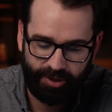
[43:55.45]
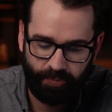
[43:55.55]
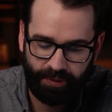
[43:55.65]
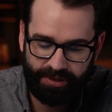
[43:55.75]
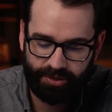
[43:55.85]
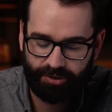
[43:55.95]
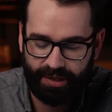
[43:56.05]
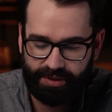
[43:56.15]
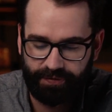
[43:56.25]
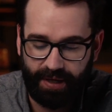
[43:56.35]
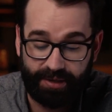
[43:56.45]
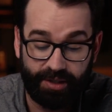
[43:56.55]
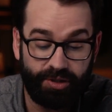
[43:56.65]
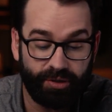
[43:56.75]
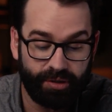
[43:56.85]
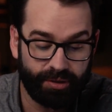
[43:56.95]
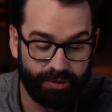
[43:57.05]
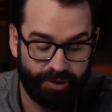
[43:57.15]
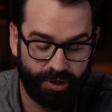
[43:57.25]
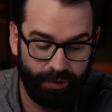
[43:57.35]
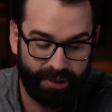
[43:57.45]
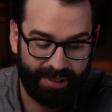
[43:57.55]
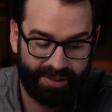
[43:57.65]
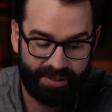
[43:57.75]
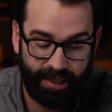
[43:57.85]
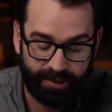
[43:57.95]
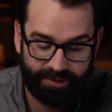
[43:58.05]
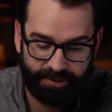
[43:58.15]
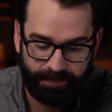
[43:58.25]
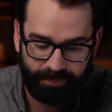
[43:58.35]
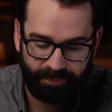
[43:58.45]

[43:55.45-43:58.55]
can you please address the fact that urinals are going extinct?